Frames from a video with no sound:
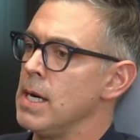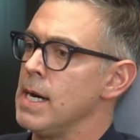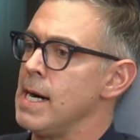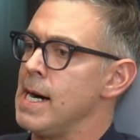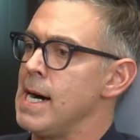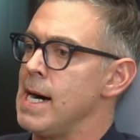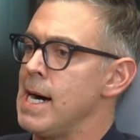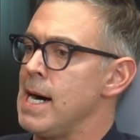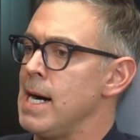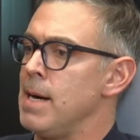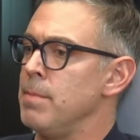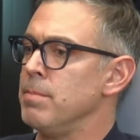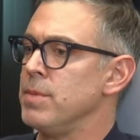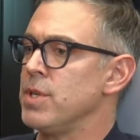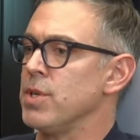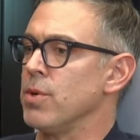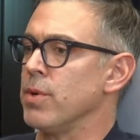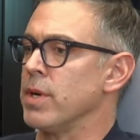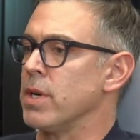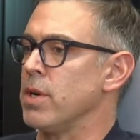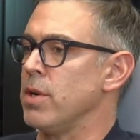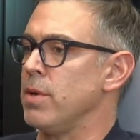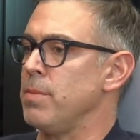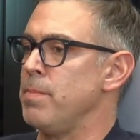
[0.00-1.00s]
So
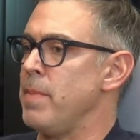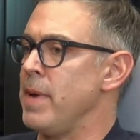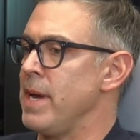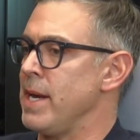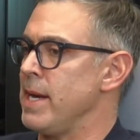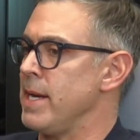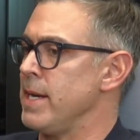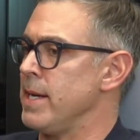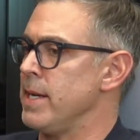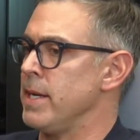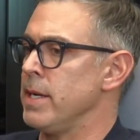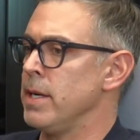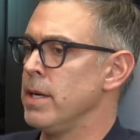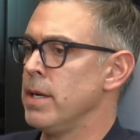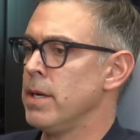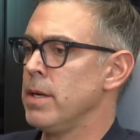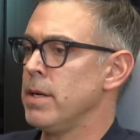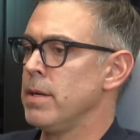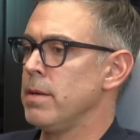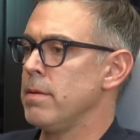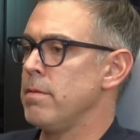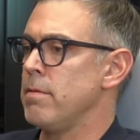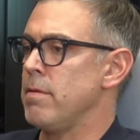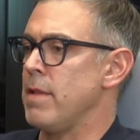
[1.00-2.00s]
it could be
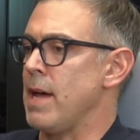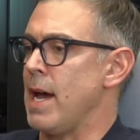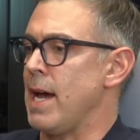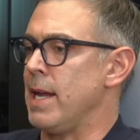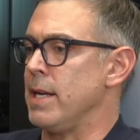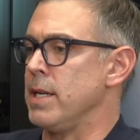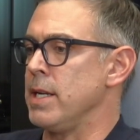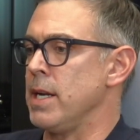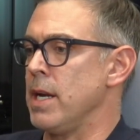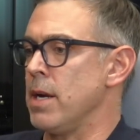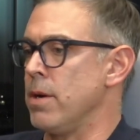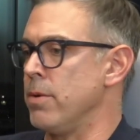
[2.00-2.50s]
that,